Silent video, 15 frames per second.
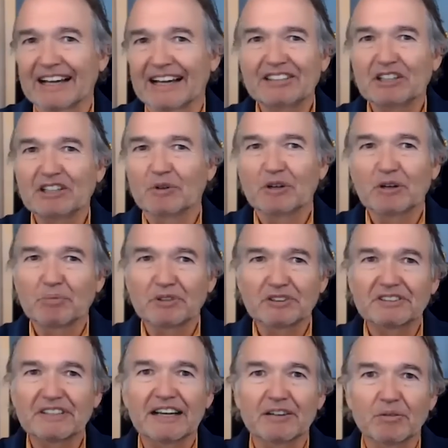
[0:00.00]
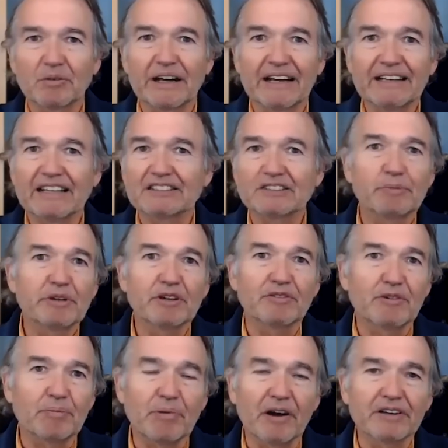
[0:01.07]
You don't want to push that away. That's a beautiful
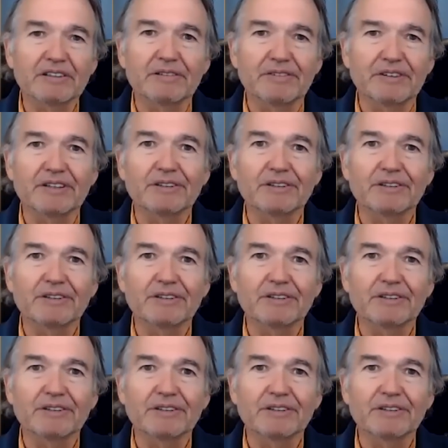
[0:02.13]
part of you.